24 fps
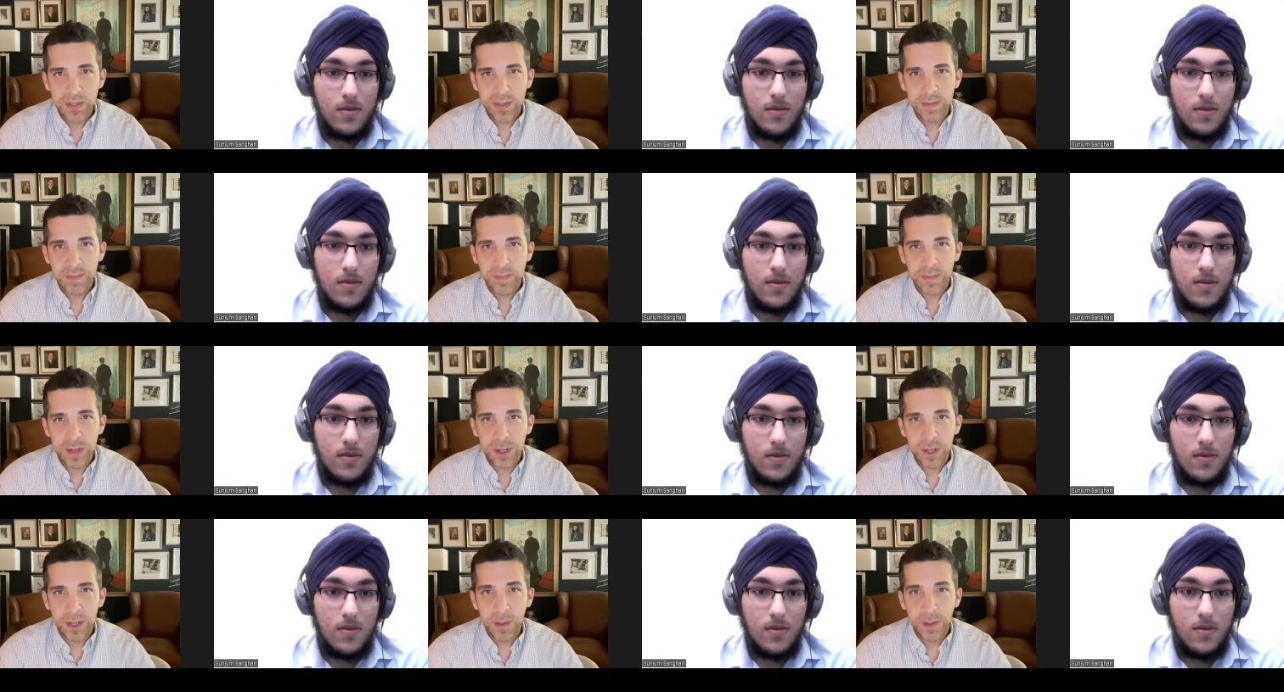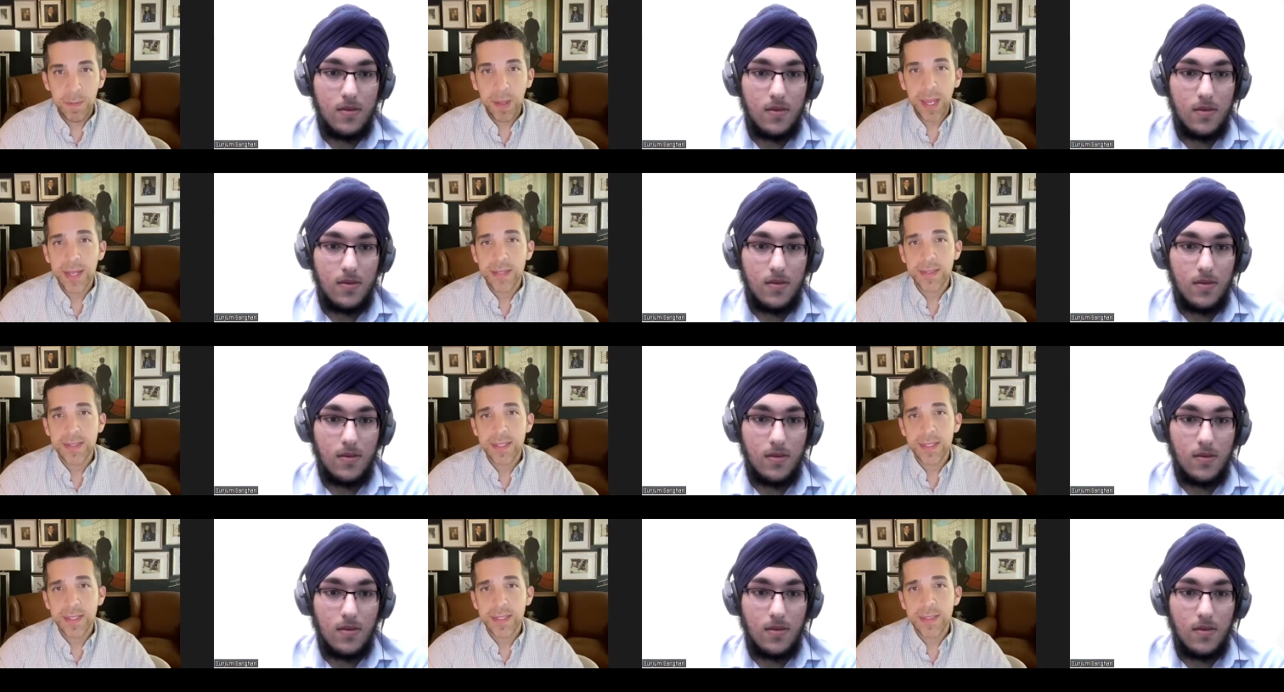Speaker 1: um,
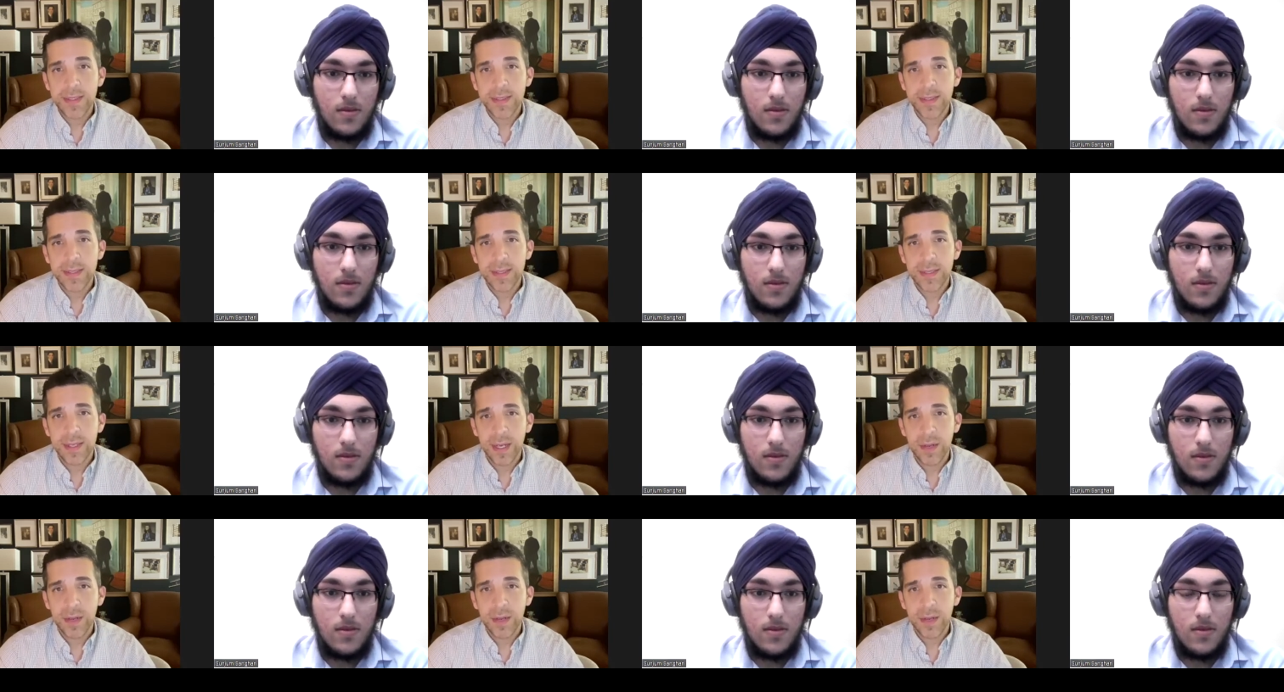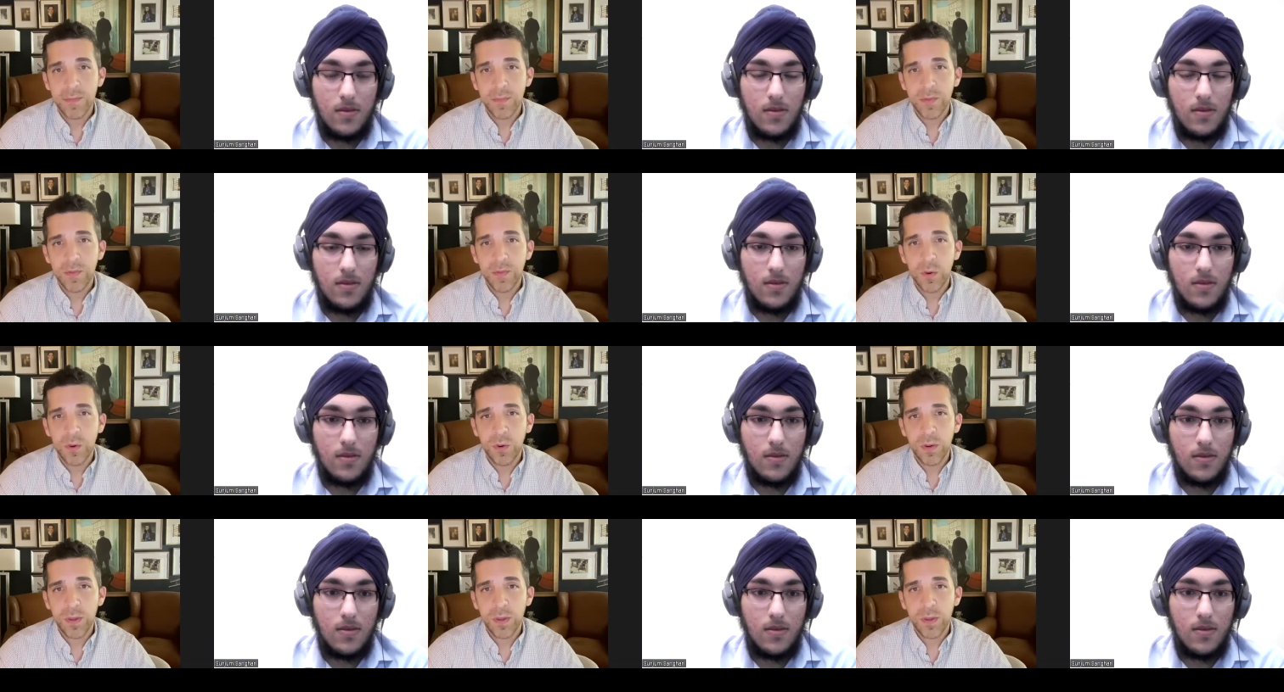abandoned uh,
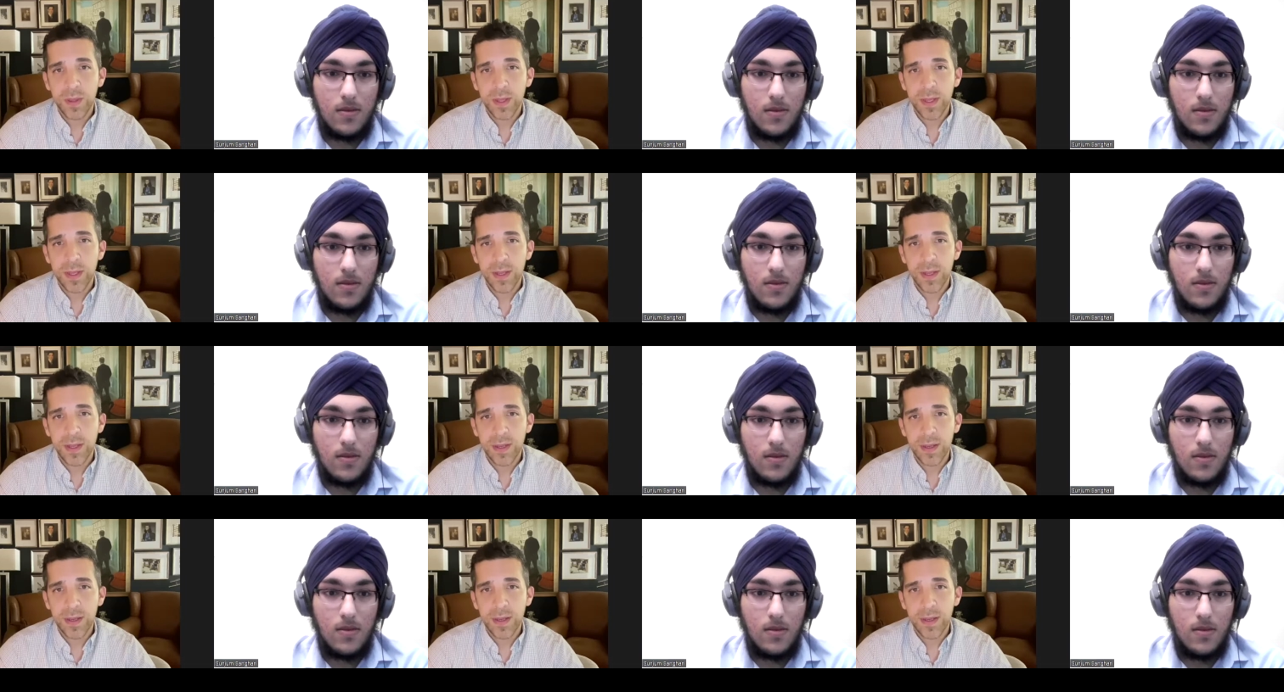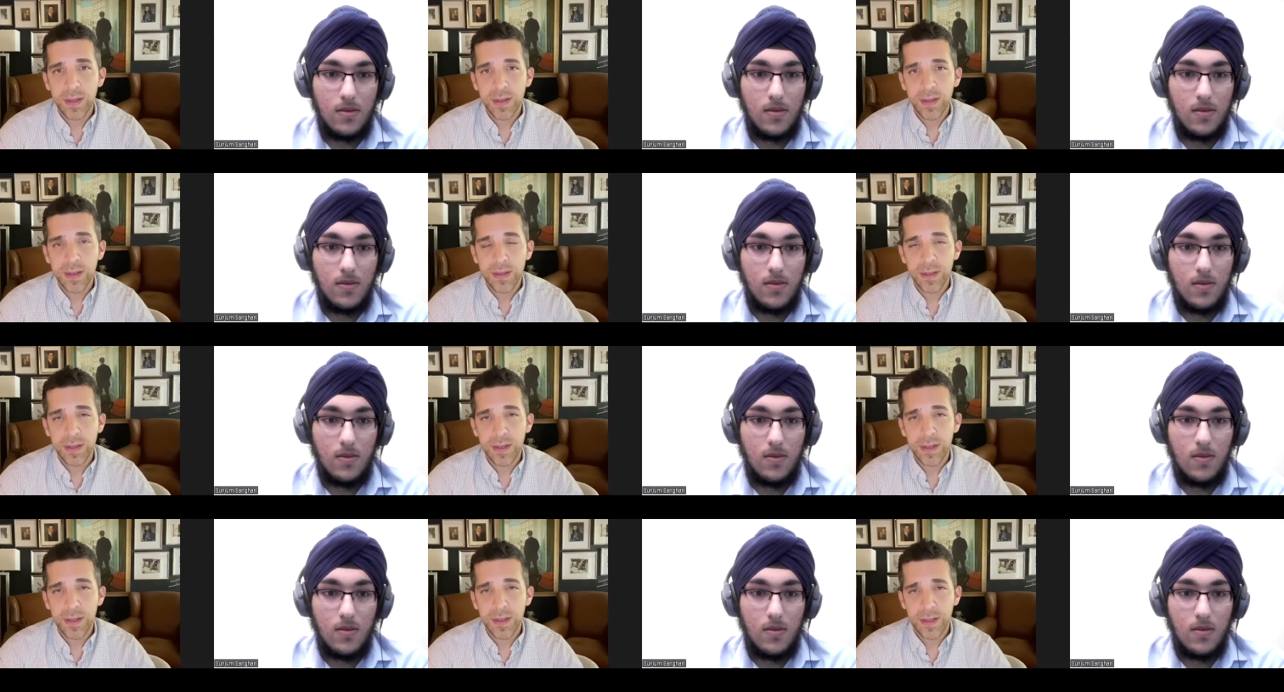before the
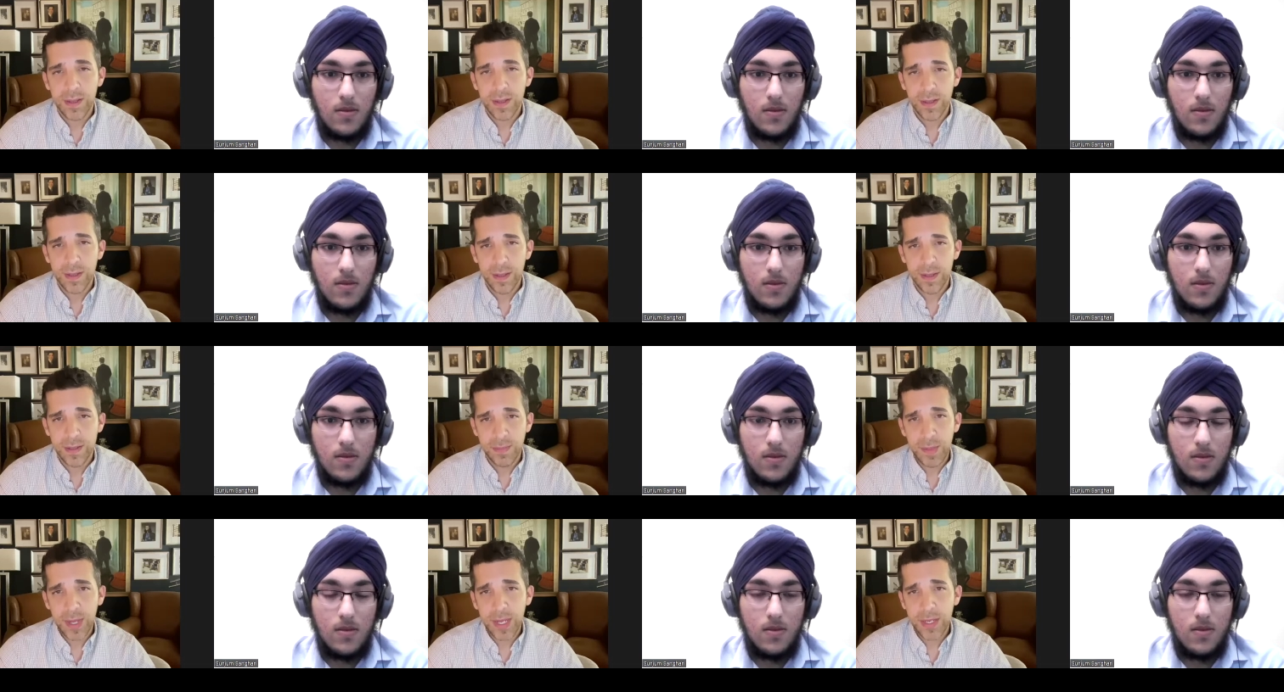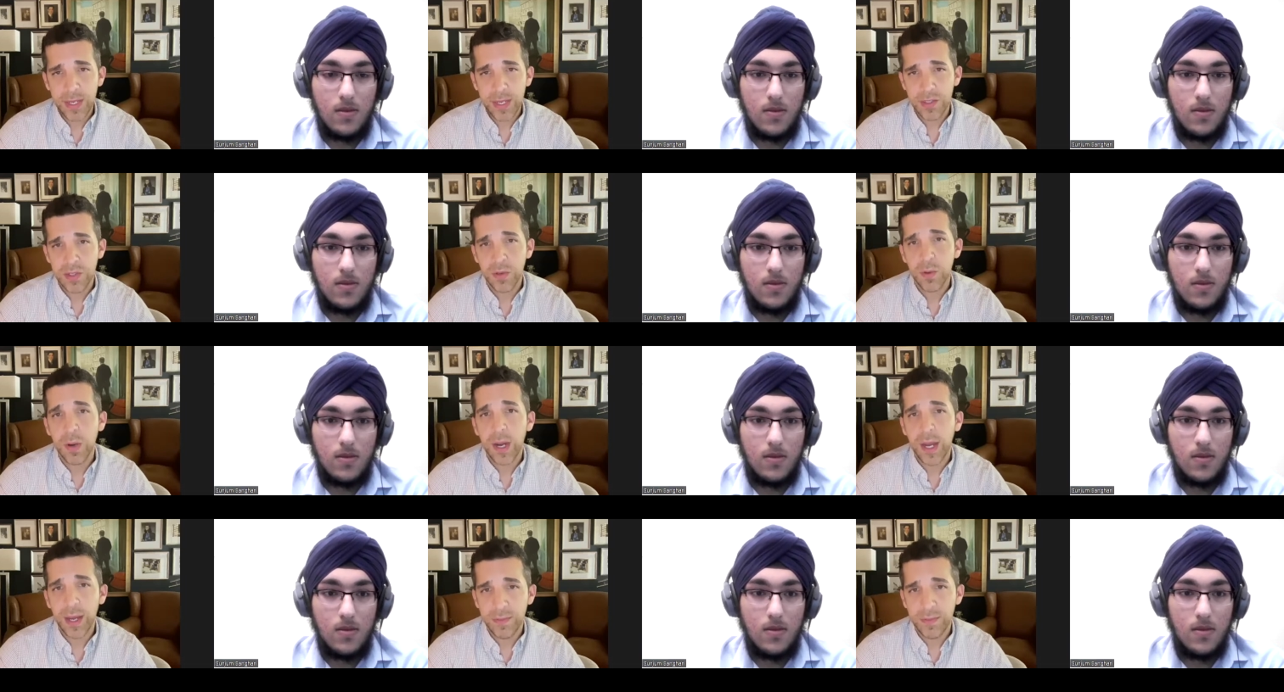uh,
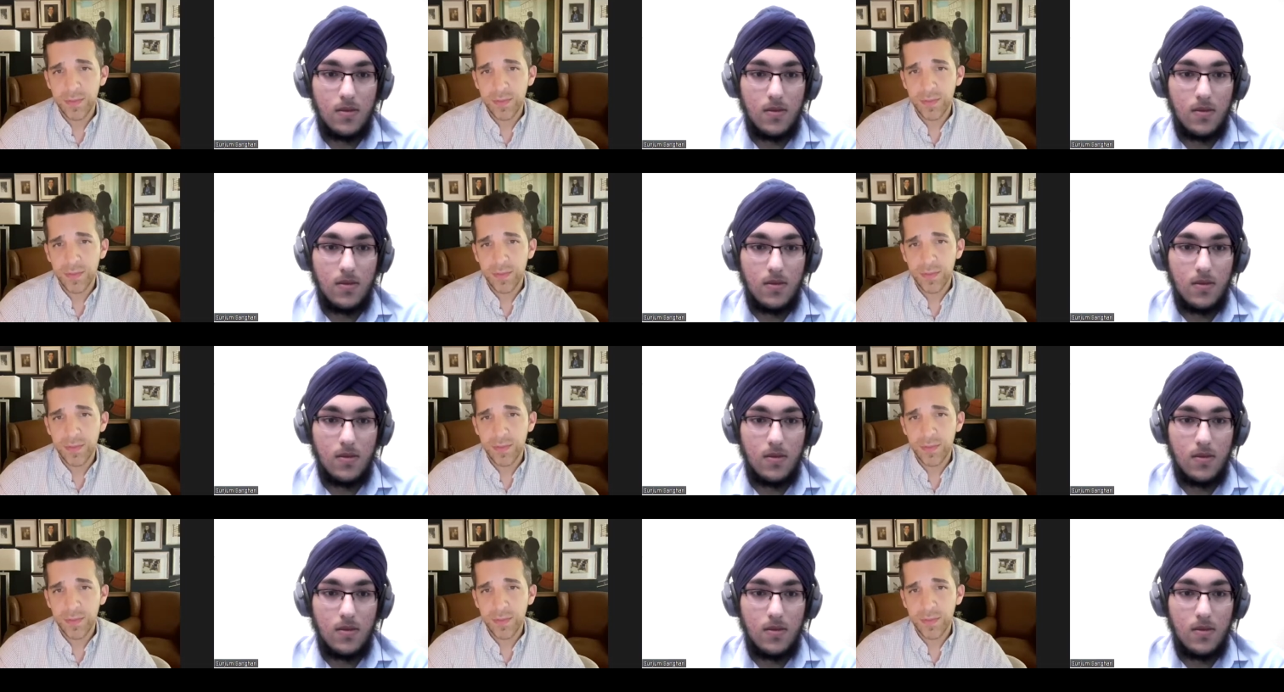Spanish arrived.